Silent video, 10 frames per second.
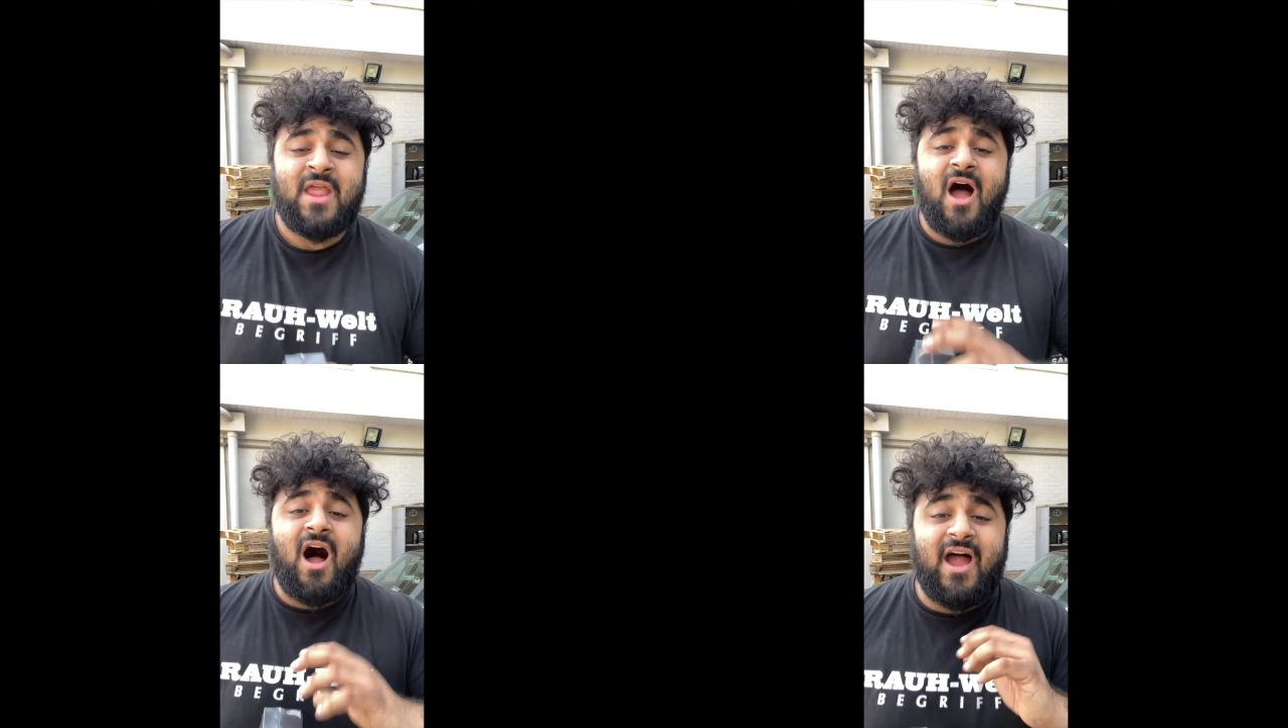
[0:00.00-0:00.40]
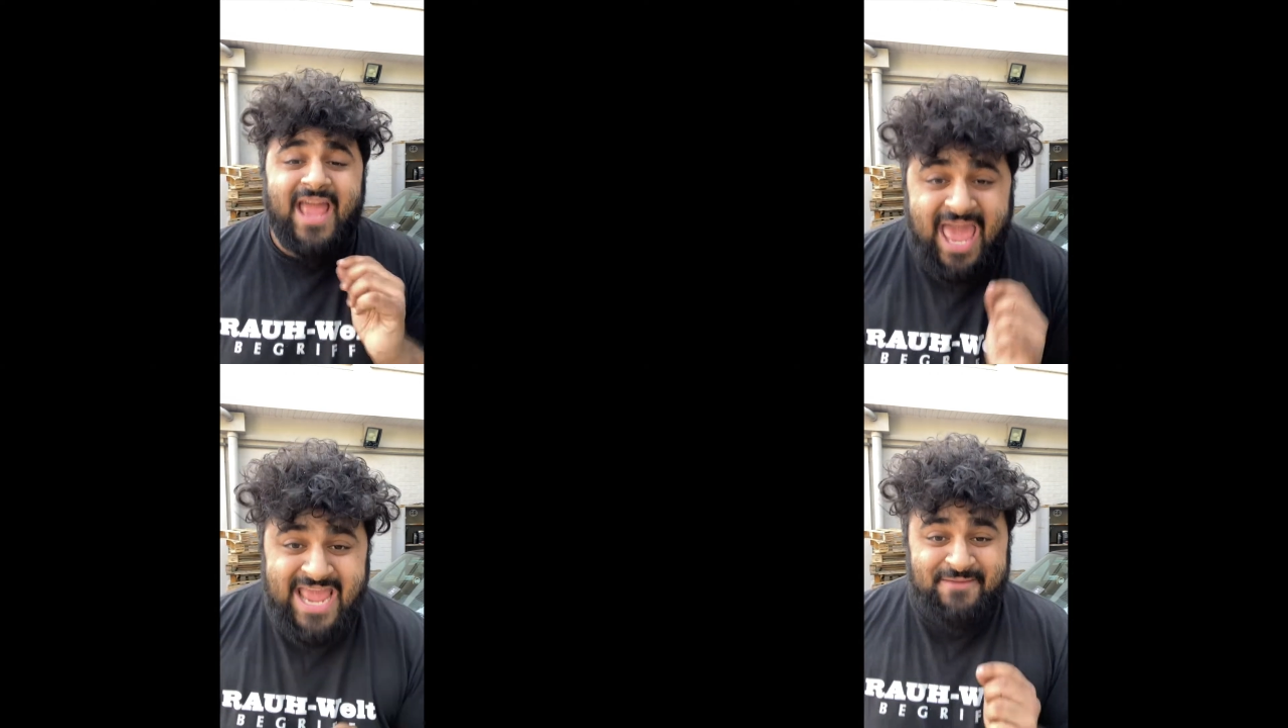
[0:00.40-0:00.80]
I
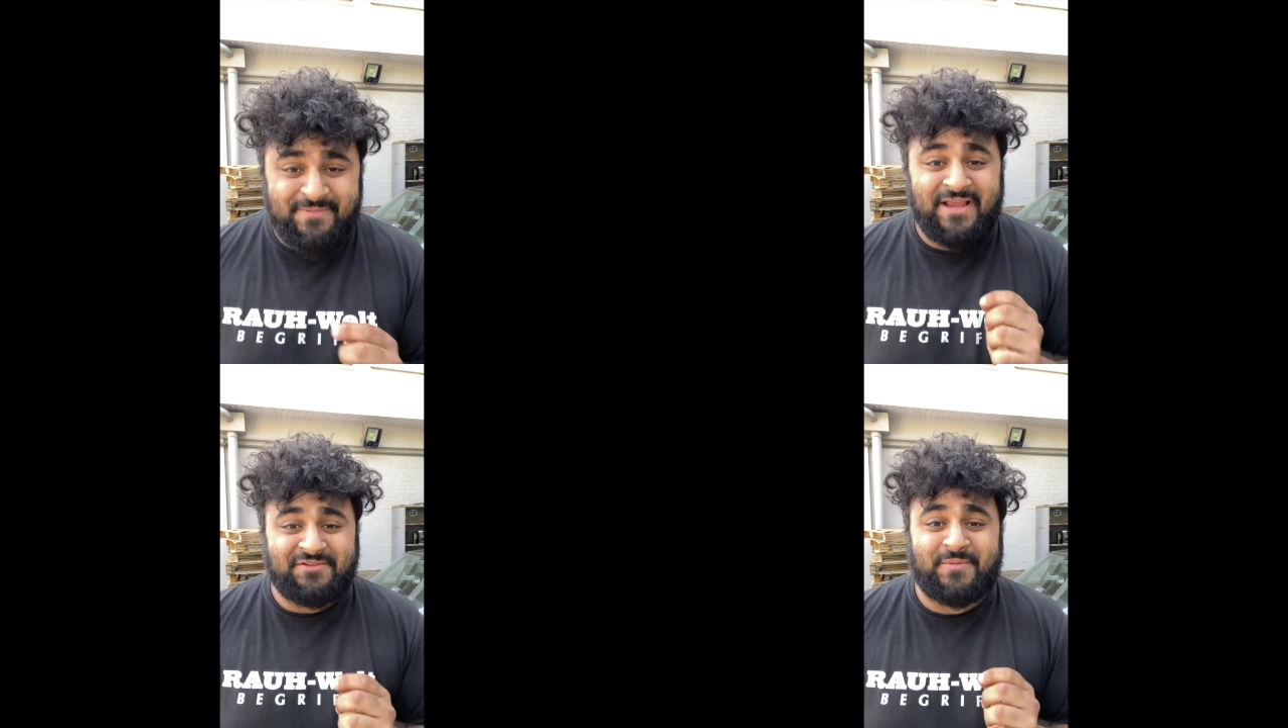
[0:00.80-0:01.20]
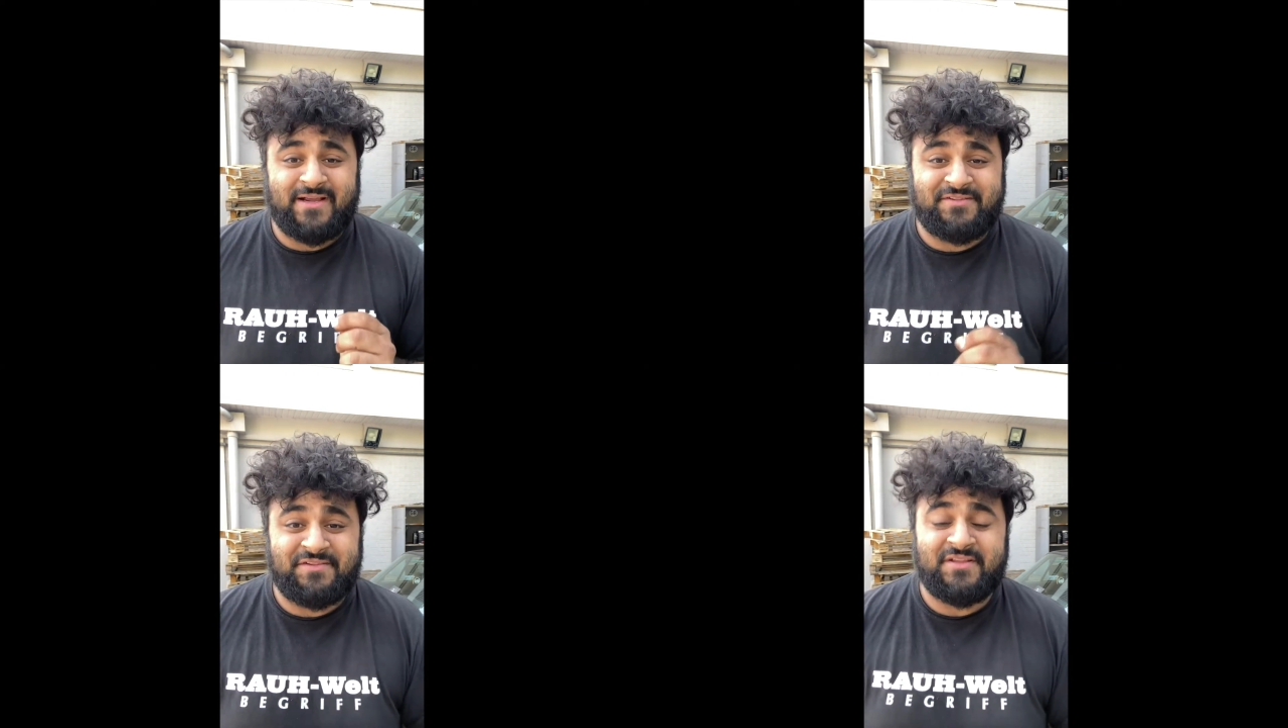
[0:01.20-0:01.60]
hate paste
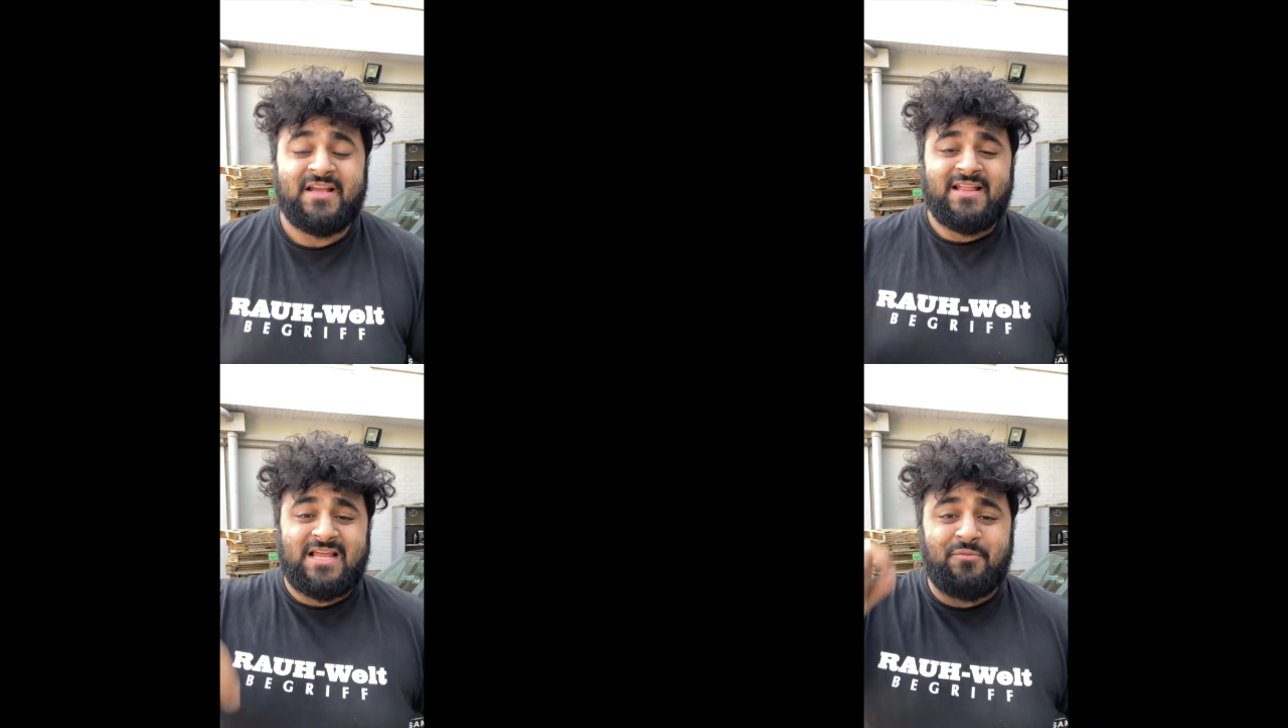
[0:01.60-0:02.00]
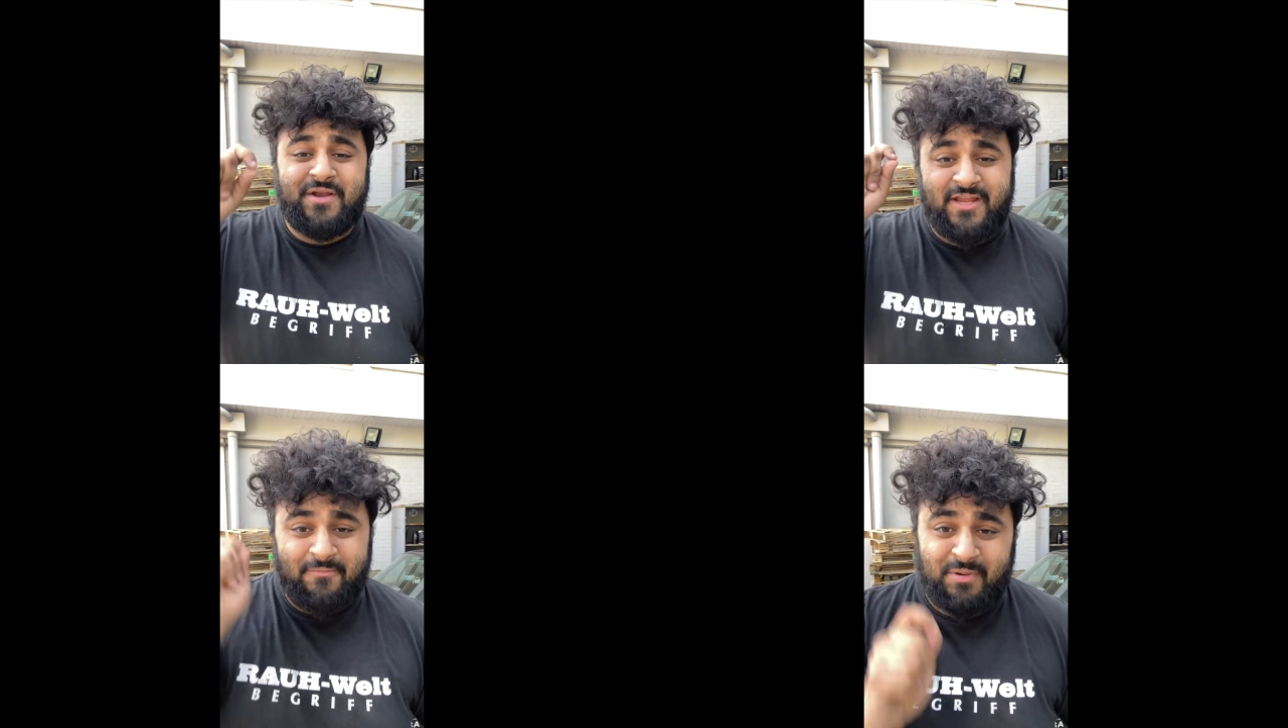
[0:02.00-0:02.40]
waxes that when
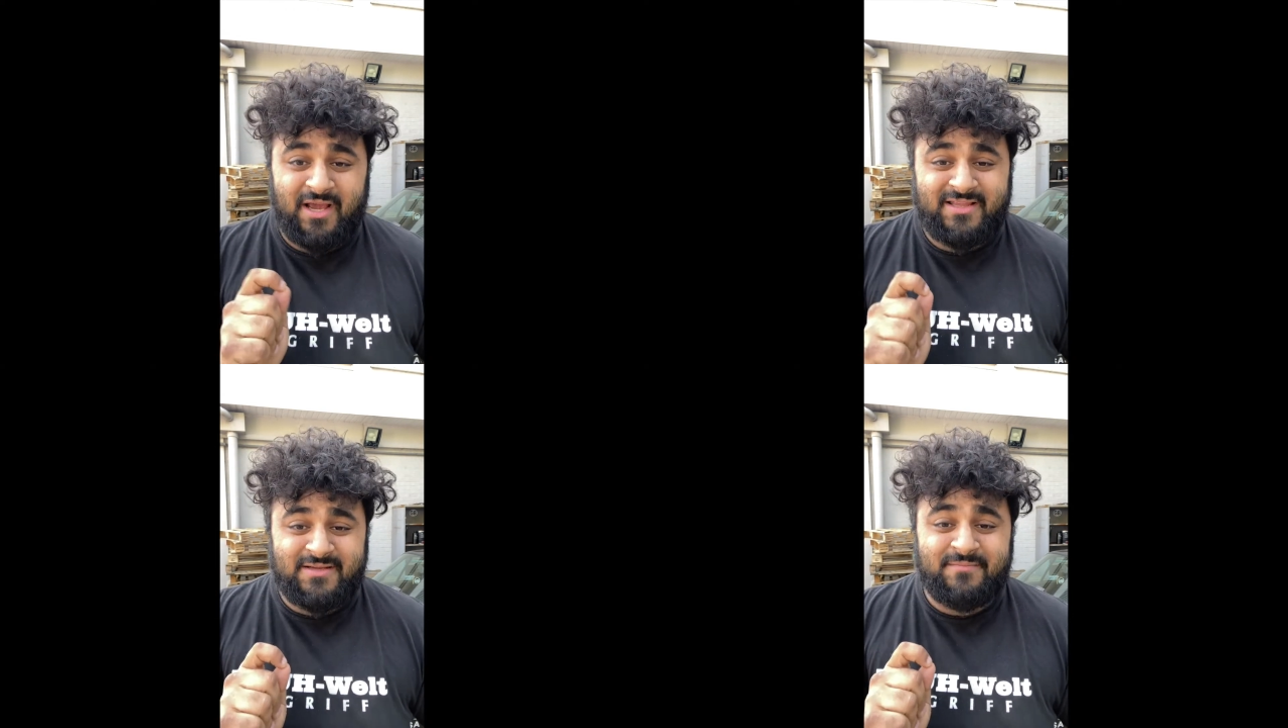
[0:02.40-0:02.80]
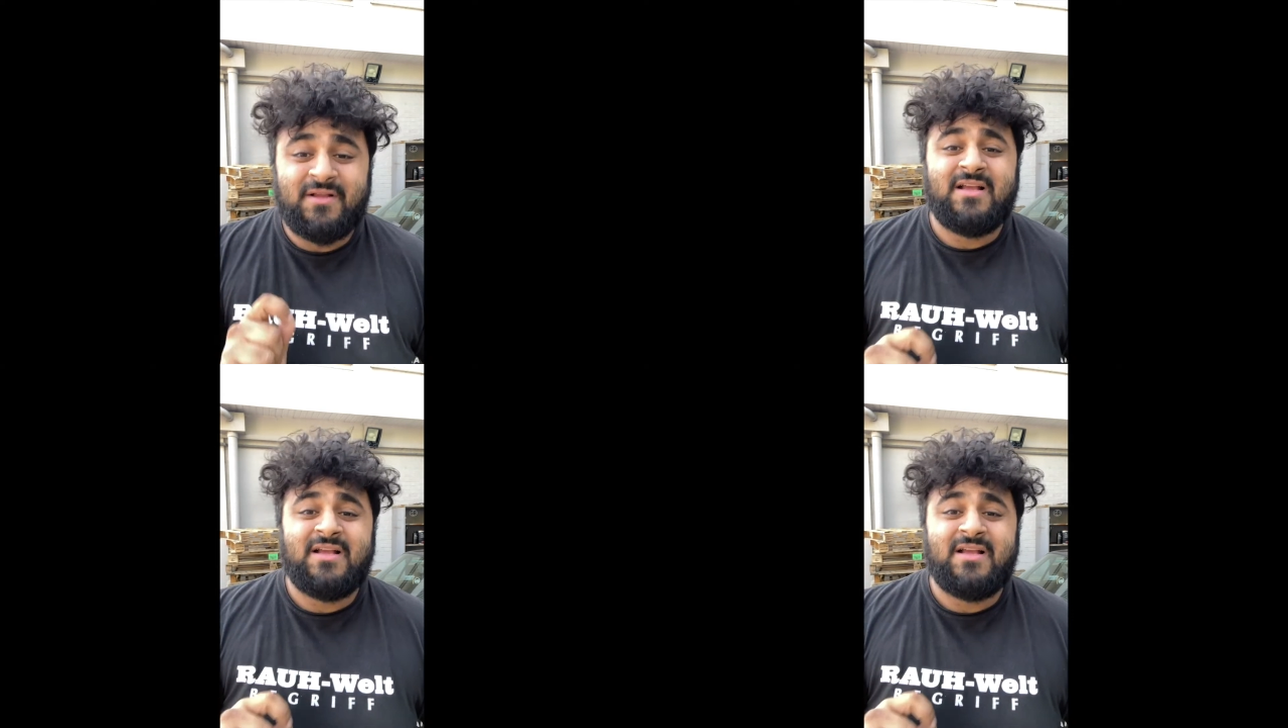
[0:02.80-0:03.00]
you apply them,